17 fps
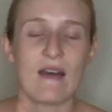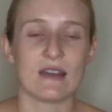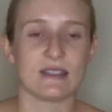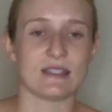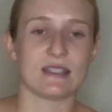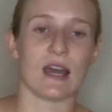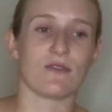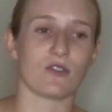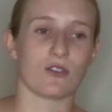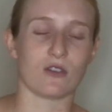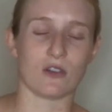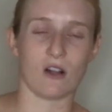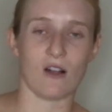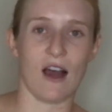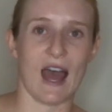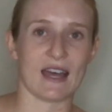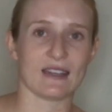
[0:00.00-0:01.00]
several
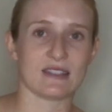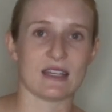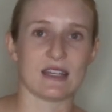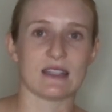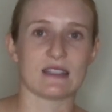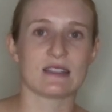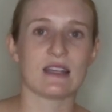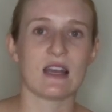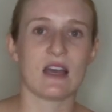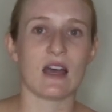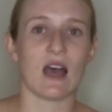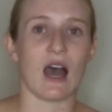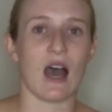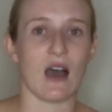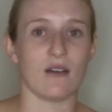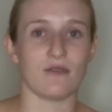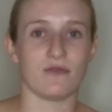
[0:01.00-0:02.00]
classes
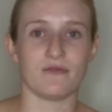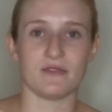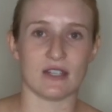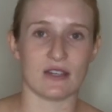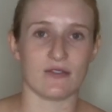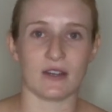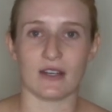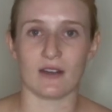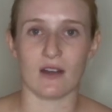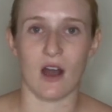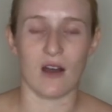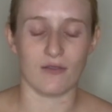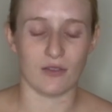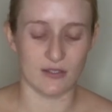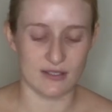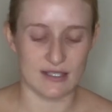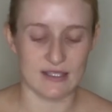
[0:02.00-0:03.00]
of different
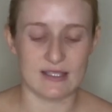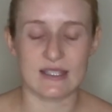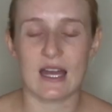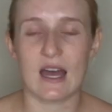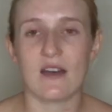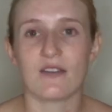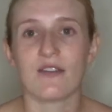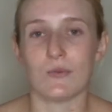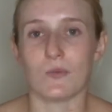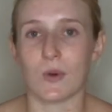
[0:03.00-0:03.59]
novels and stuff.